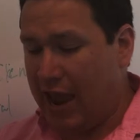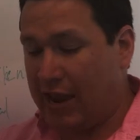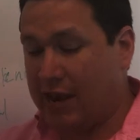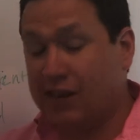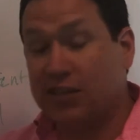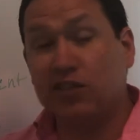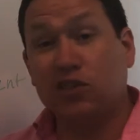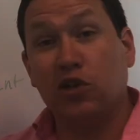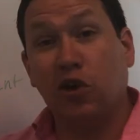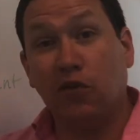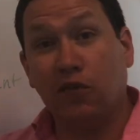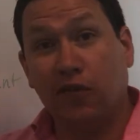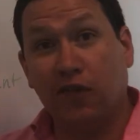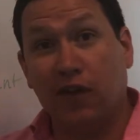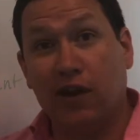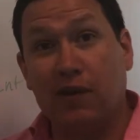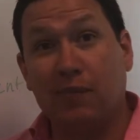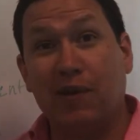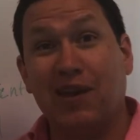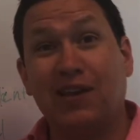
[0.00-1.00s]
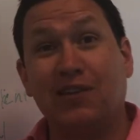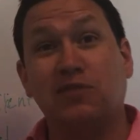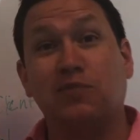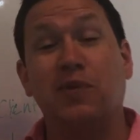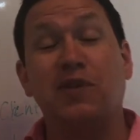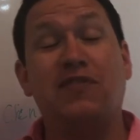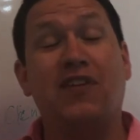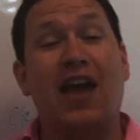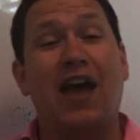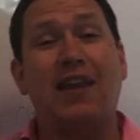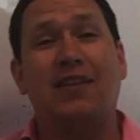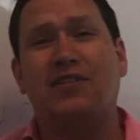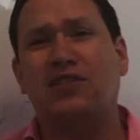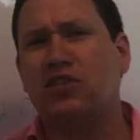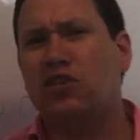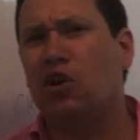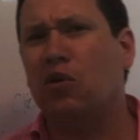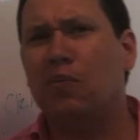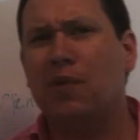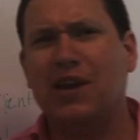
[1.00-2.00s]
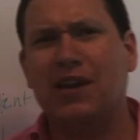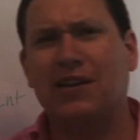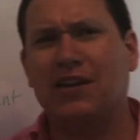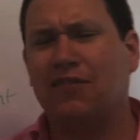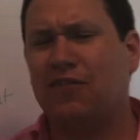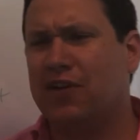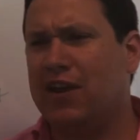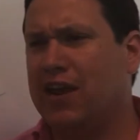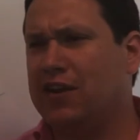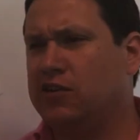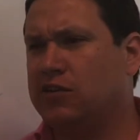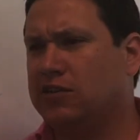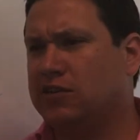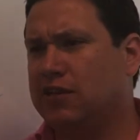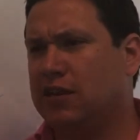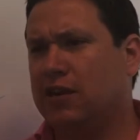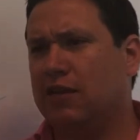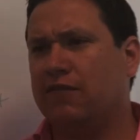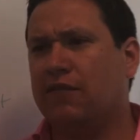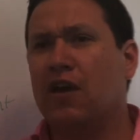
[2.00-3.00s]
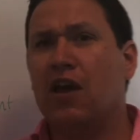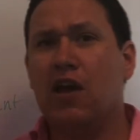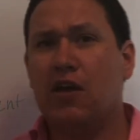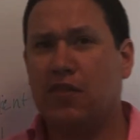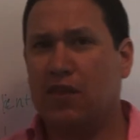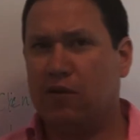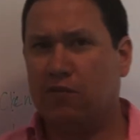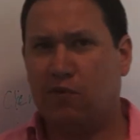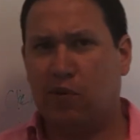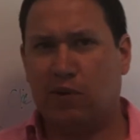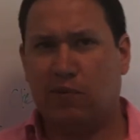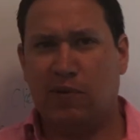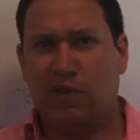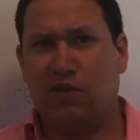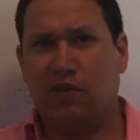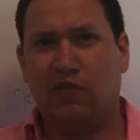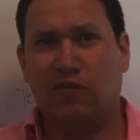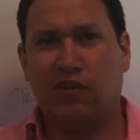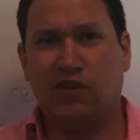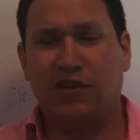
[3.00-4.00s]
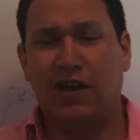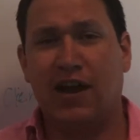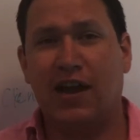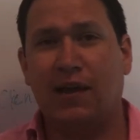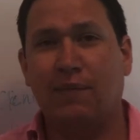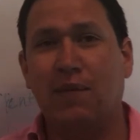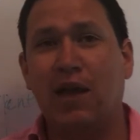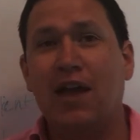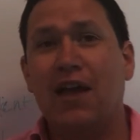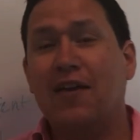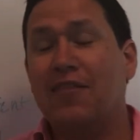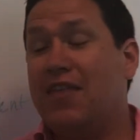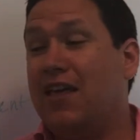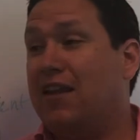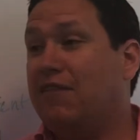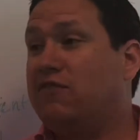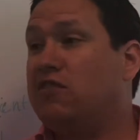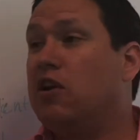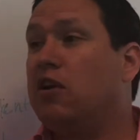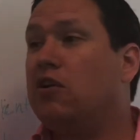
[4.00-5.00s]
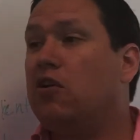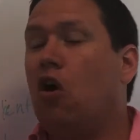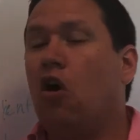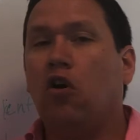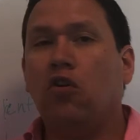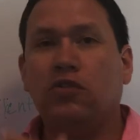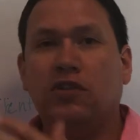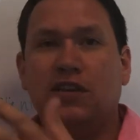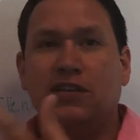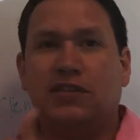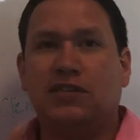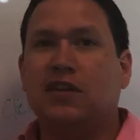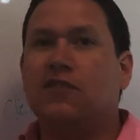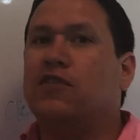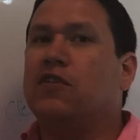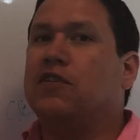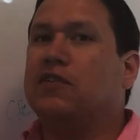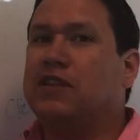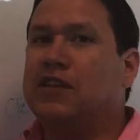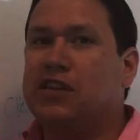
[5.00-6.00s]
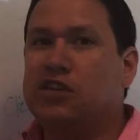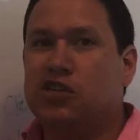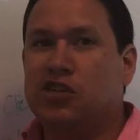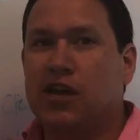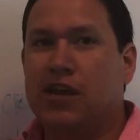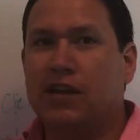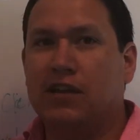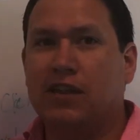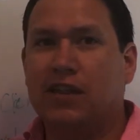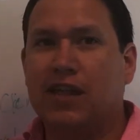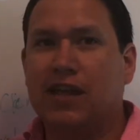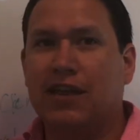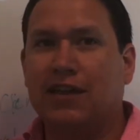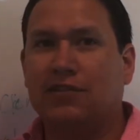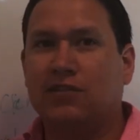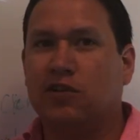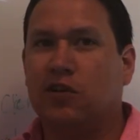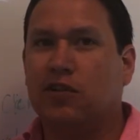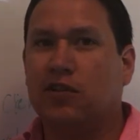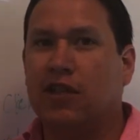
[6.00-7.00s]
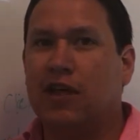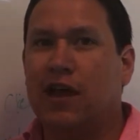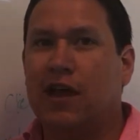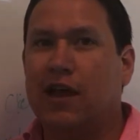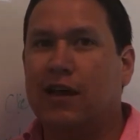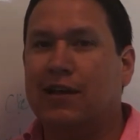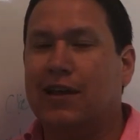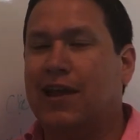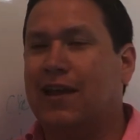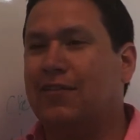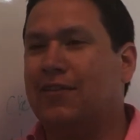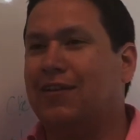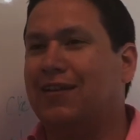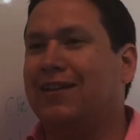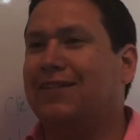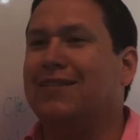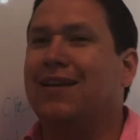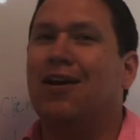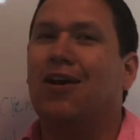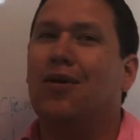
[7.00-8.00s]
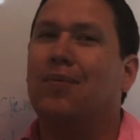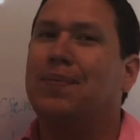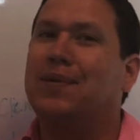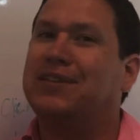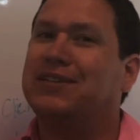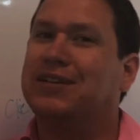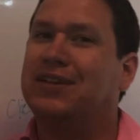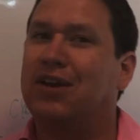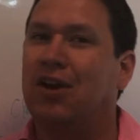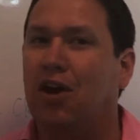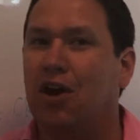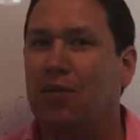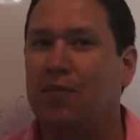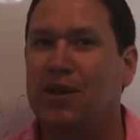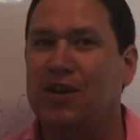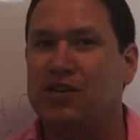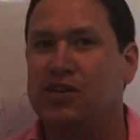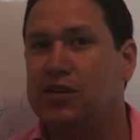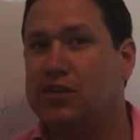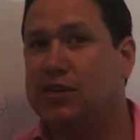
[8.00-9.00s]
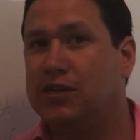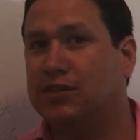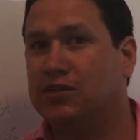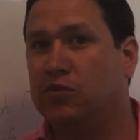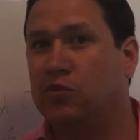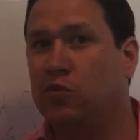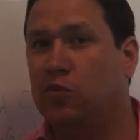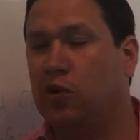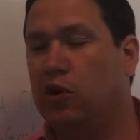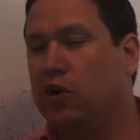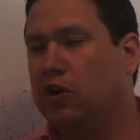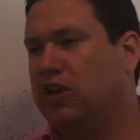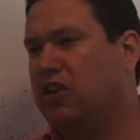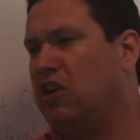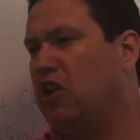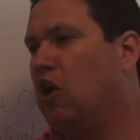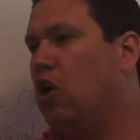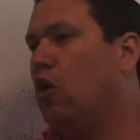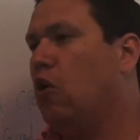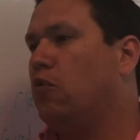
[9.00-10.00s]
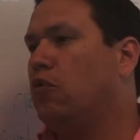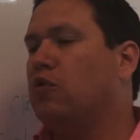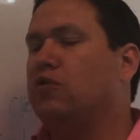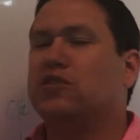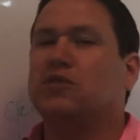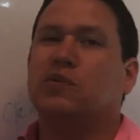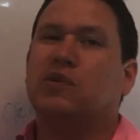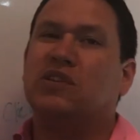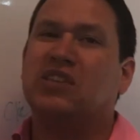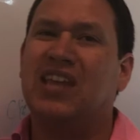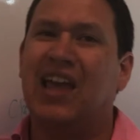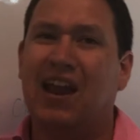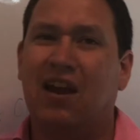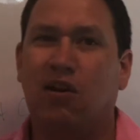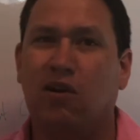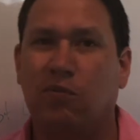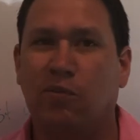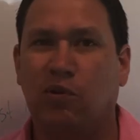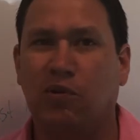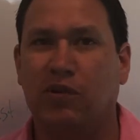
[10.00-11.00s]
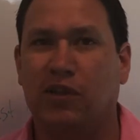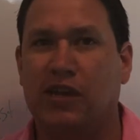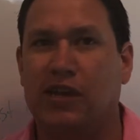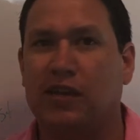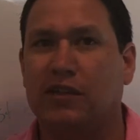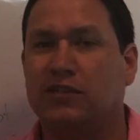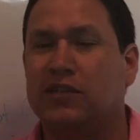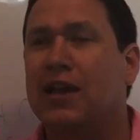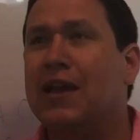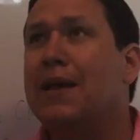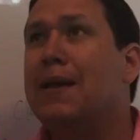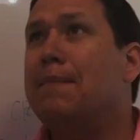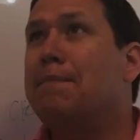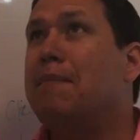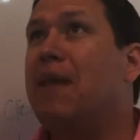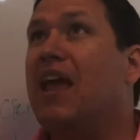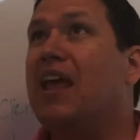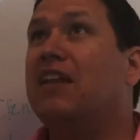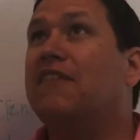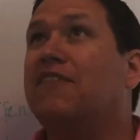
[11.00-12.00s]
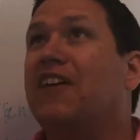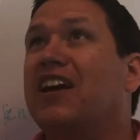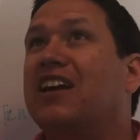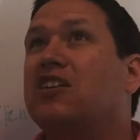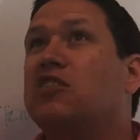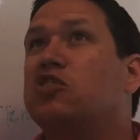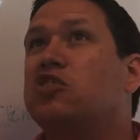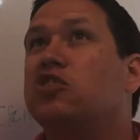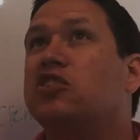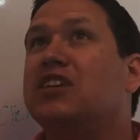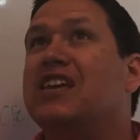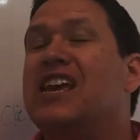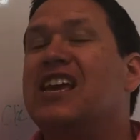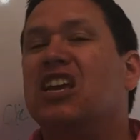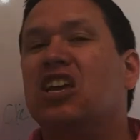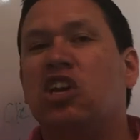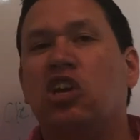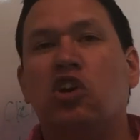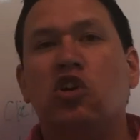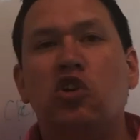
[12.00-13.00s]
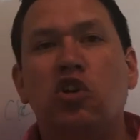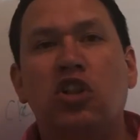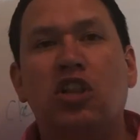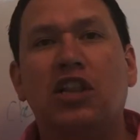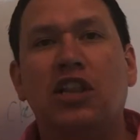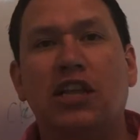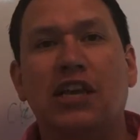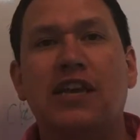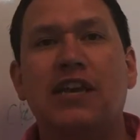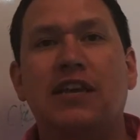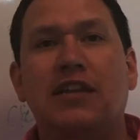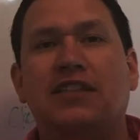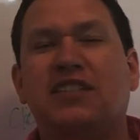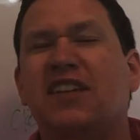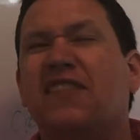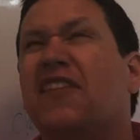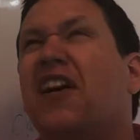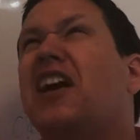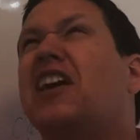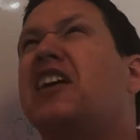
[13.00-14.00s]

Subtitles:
And it's so funny because we've got so many different agents that have worked with over time that have done all these different lead gen things online, and they're like, no, it's garbage, it doesn't work. No, those are terrible leads. Man, if I could just get good leads,